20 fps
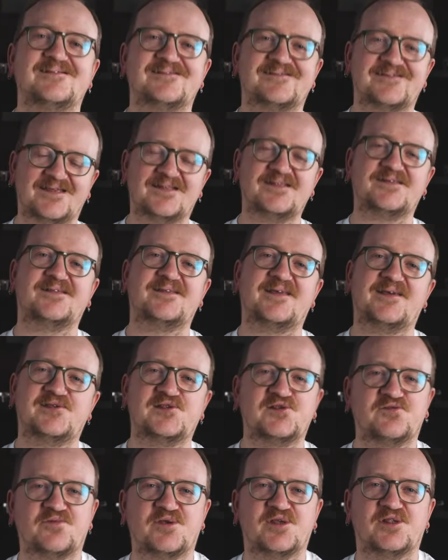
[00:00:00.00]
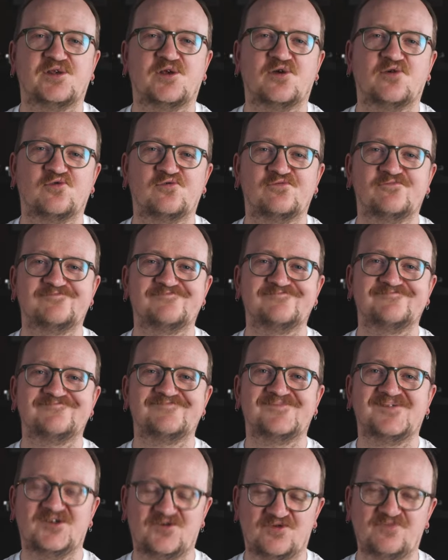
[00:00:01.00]
Until the next video,
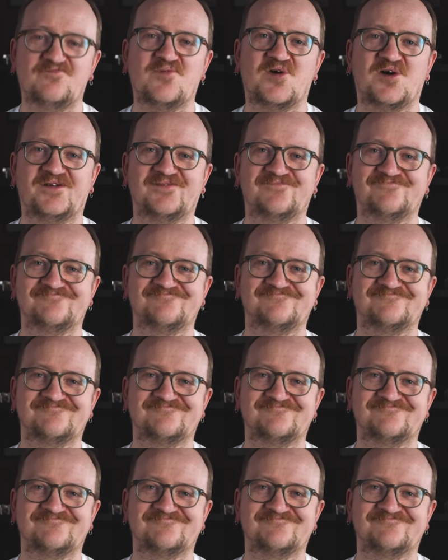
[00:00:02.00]
goodbye.